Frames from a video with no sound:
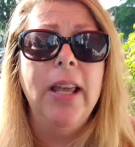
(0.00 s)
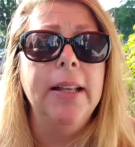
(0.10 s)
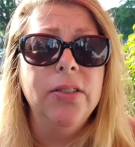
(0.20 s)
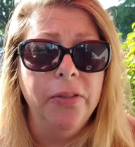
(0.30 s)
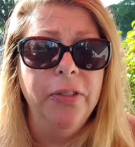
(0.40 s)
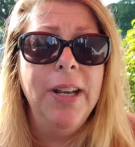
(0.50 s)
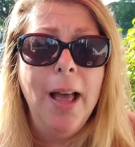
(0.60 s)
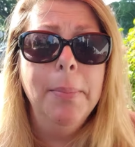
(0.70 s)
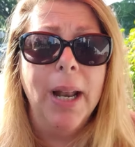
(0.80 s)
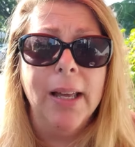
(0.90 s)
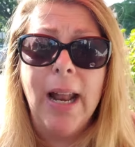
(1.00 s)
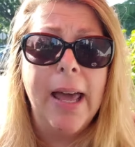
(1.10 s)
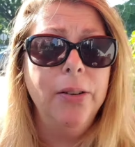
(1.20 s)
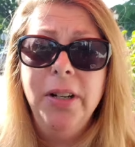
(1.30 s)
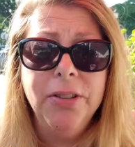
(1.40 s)
It's a phenomenon.
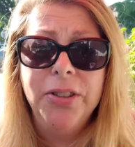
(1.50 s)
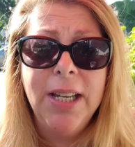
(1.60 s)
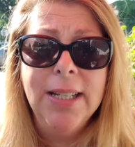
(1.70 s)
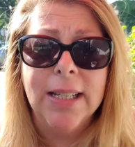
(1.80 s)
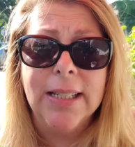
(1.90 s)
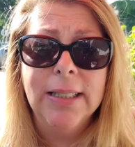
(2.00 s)
I don't understand it.